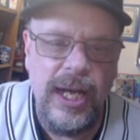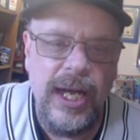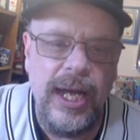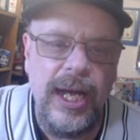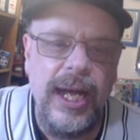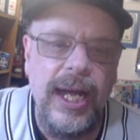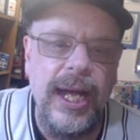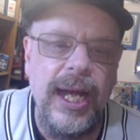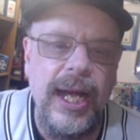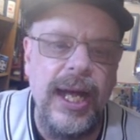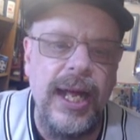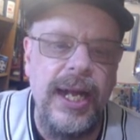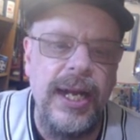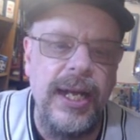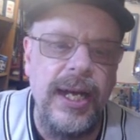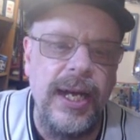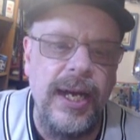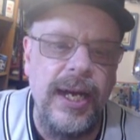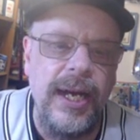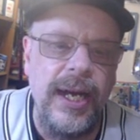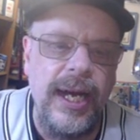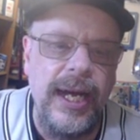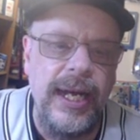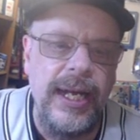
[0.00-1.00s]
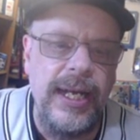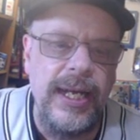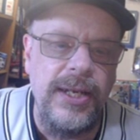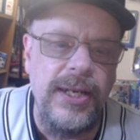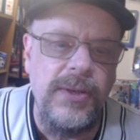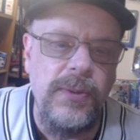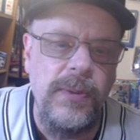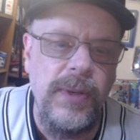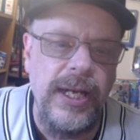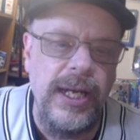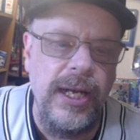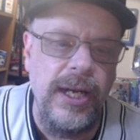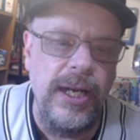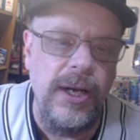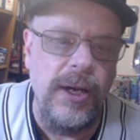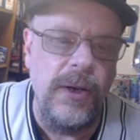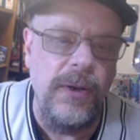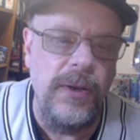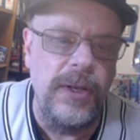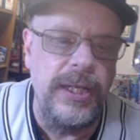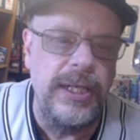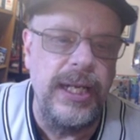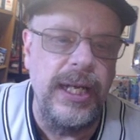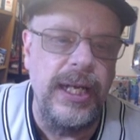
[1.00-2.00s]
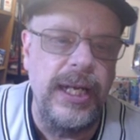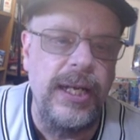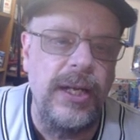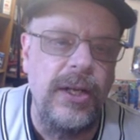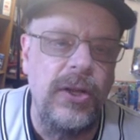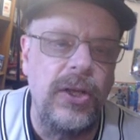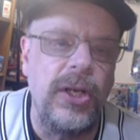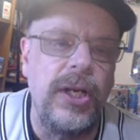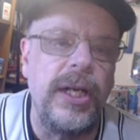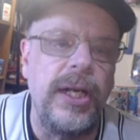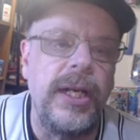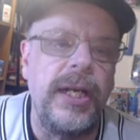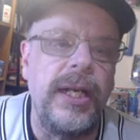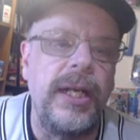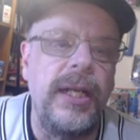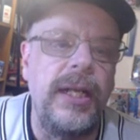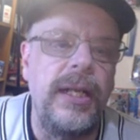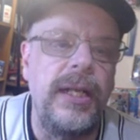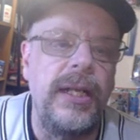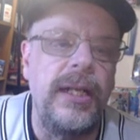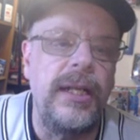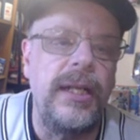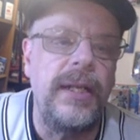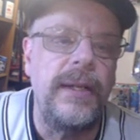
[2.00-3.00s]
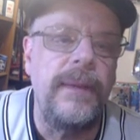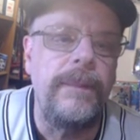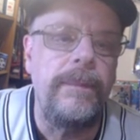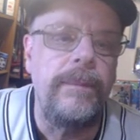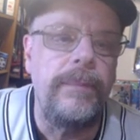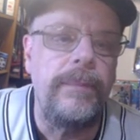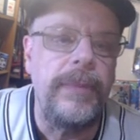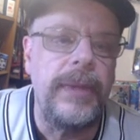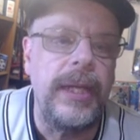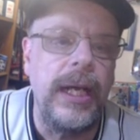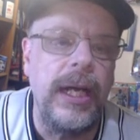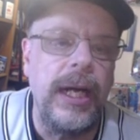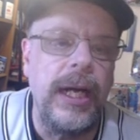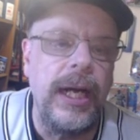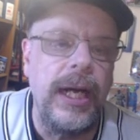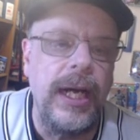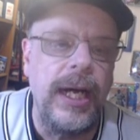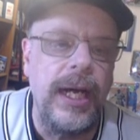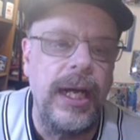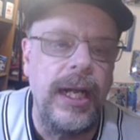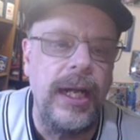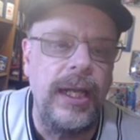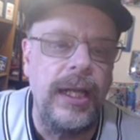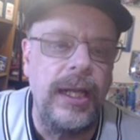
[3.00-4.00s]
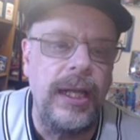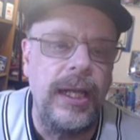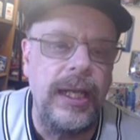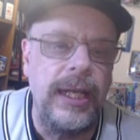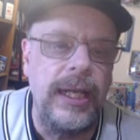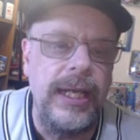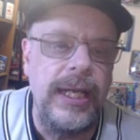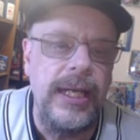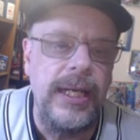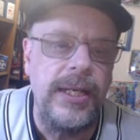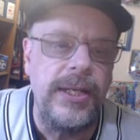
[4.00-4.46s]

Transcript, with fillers: And uh, I guess we can go and take a look uh, league